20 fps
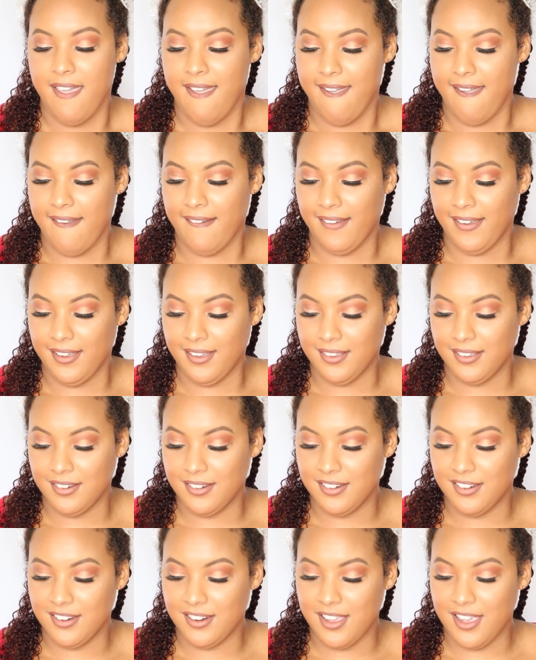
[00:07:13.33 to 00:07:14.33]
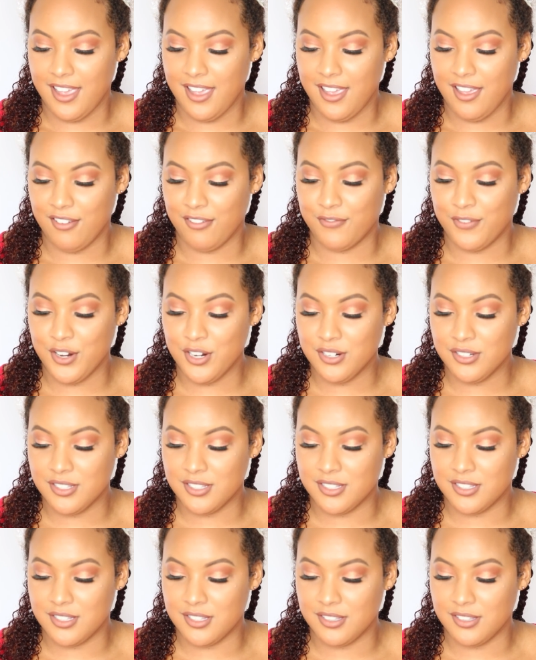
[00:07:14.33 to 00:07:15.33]
And at
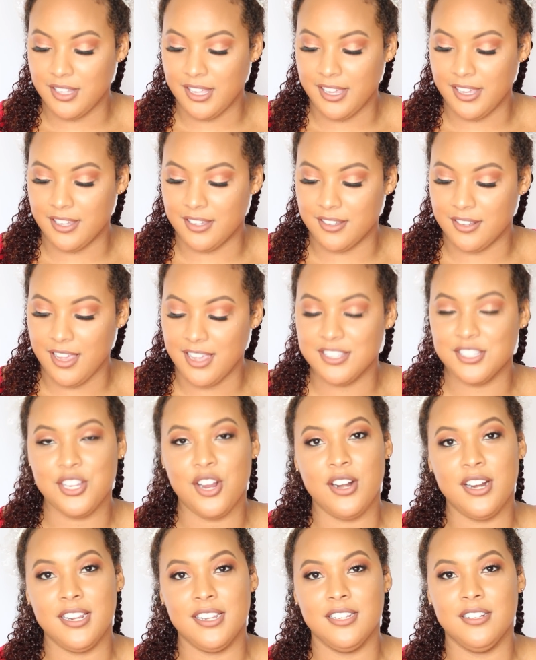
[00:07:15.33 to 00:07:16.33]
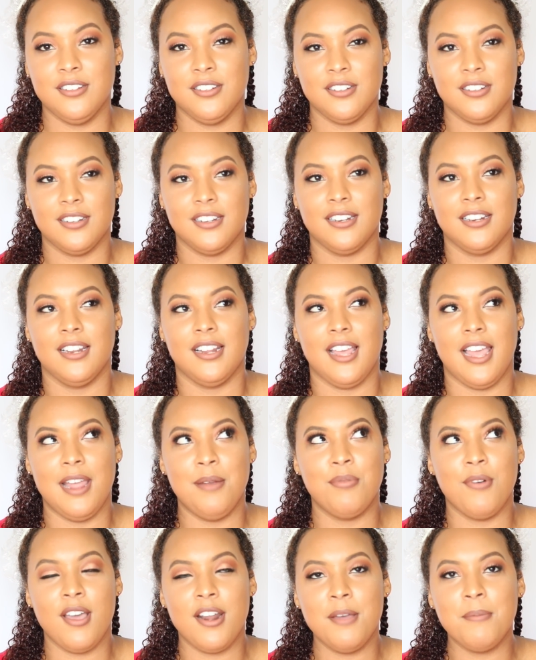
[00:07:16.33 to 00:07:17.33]
first, like, I
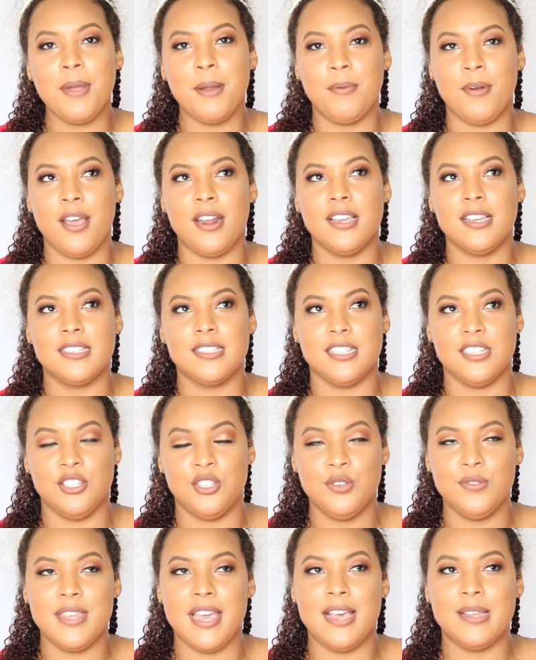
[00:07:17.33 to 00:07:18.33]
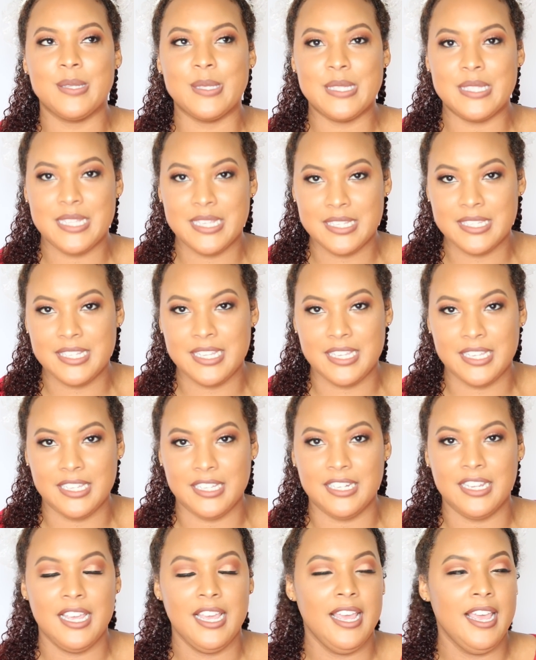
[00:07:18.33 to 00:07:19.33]
brought up my products in
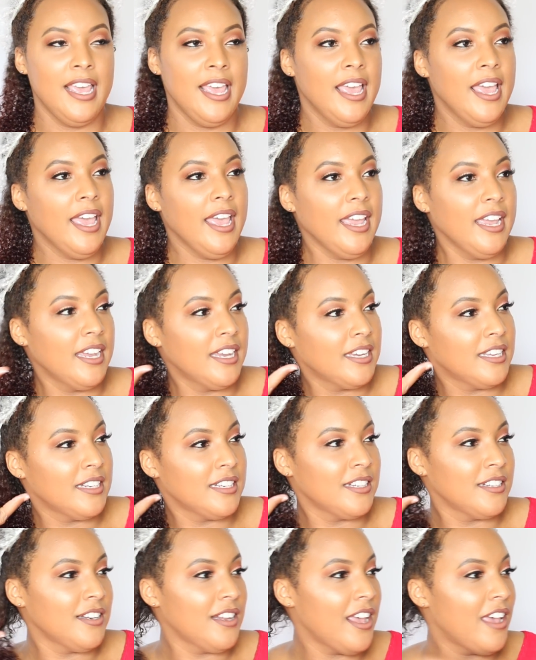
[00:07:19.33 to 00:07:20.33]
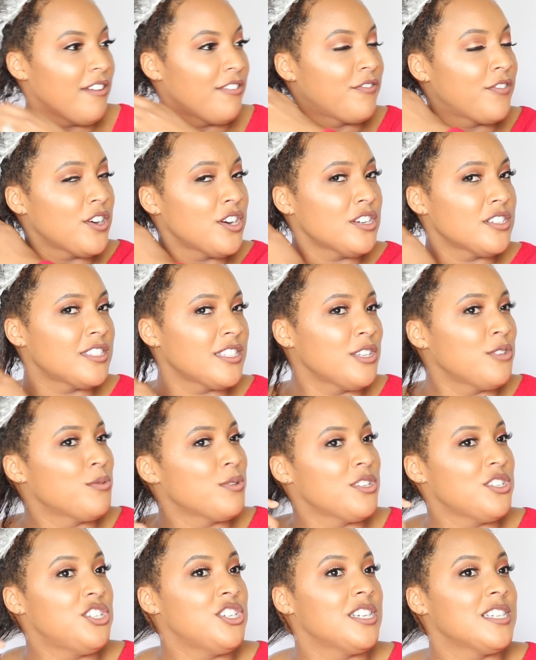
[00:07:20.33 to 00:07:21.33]
2016. And at first it
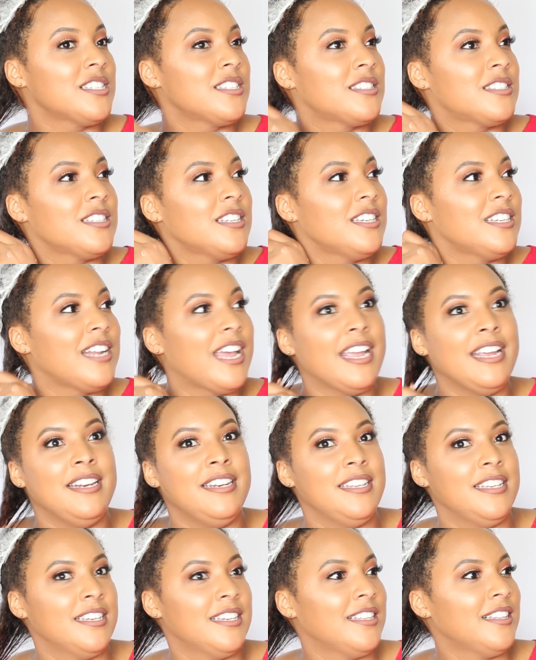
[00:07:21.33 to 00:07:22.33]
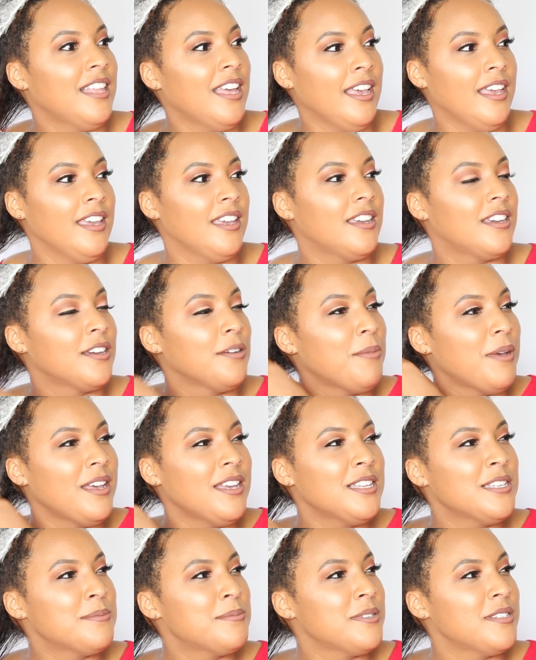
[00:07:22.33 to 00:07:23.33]
was just an idea. Like, my
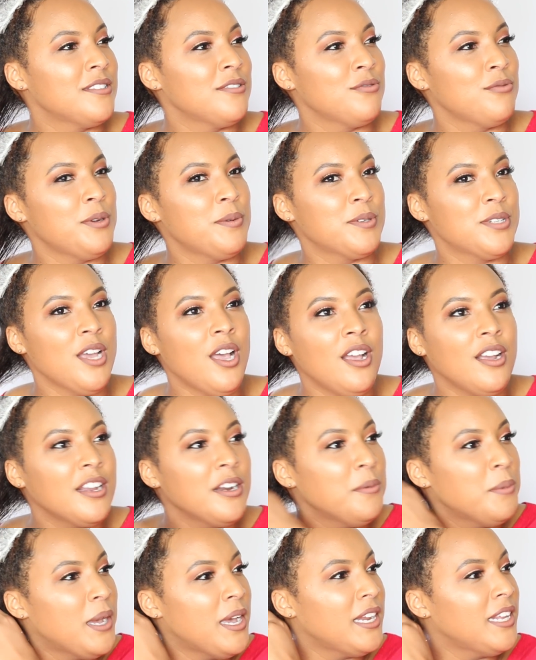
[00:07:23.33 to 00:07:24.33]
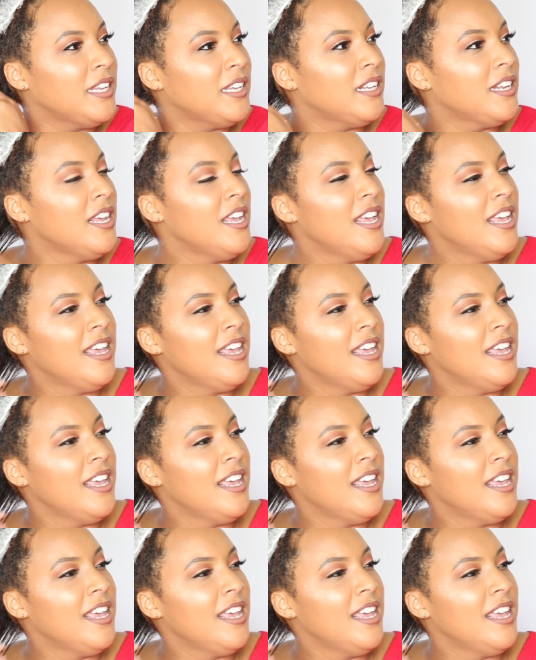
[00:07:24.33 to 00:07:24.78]
husband, we were talking about it,